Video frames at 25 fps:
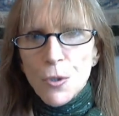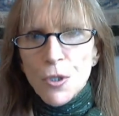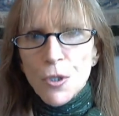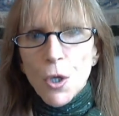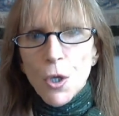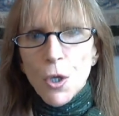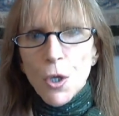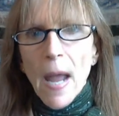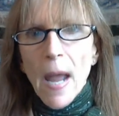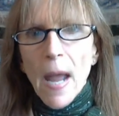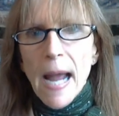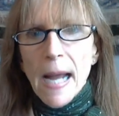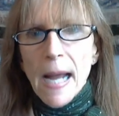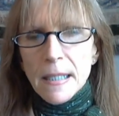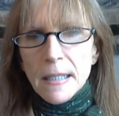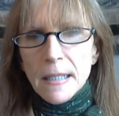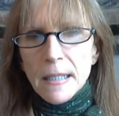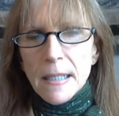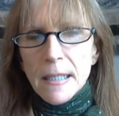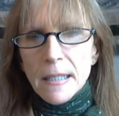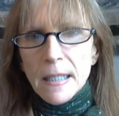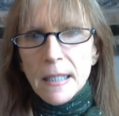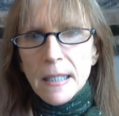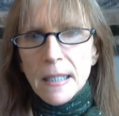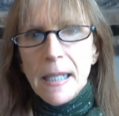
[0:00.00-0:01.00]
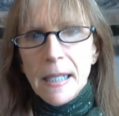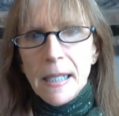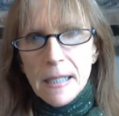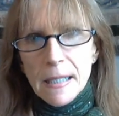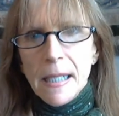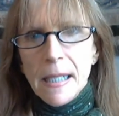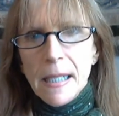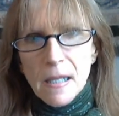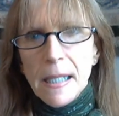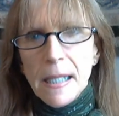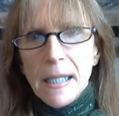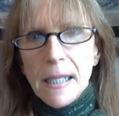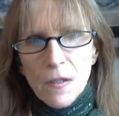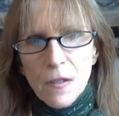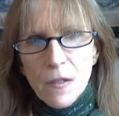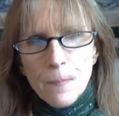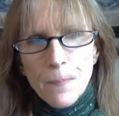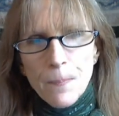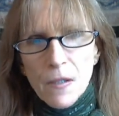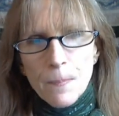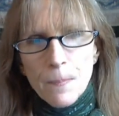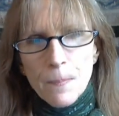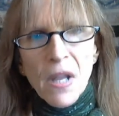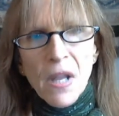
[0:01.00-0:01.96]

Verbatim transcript: so ask and it is given.